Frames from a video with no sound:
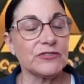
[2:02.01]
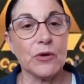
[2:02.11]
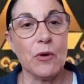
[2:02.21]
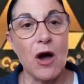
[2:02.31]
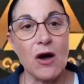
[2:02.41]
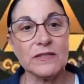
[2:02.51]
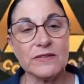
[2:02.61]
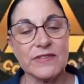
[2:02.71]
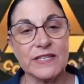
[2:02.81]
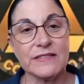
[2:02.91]
So, all
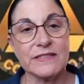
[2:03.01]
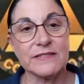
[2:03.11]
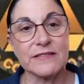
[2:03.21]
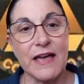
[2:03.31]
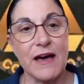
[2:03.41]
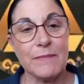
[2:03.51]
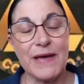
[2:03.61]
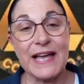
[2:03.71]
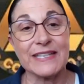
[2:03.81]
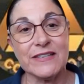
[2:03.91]
of these um,
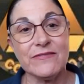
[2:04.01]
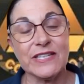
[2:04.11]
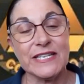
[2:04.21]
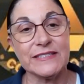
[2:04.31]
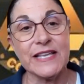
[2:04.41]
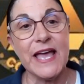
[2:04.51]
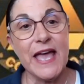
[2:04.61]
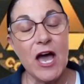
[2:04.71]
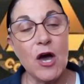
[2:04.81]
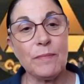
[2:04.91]
activities
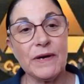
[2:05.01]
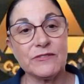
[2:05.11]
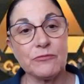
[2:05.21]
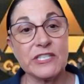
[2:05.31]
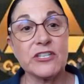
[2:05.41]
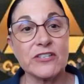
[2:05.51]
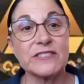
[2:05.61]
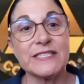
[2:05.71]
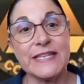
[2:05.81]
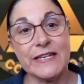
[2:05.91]
help us reach our
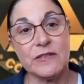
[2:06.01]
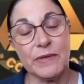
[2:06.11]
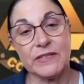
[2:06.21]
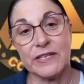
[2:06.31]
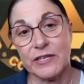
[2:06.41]
sustainability